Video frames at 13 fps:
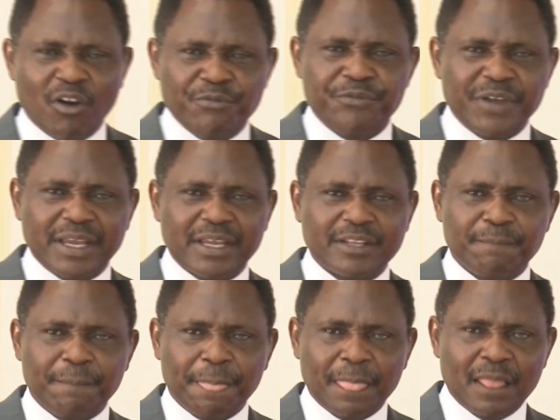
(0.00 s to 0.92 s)
of faith.
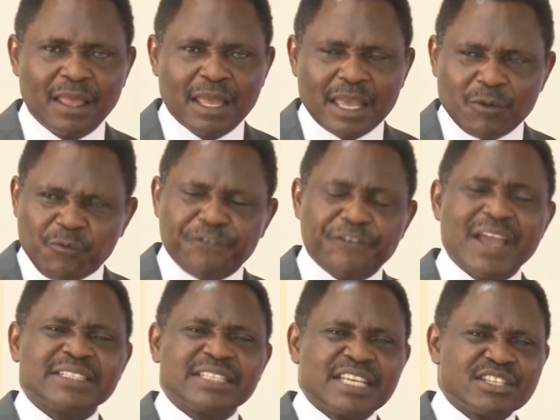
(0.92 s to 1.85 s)

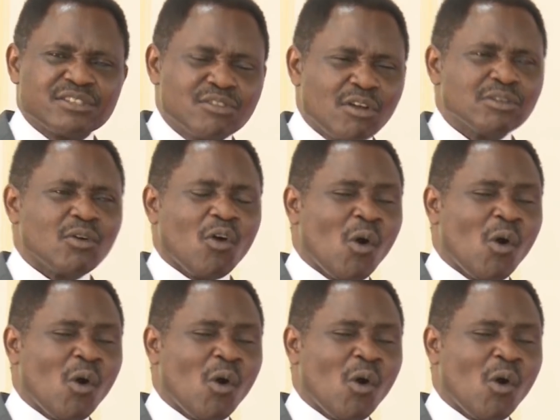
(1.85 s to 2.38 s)
Faith is not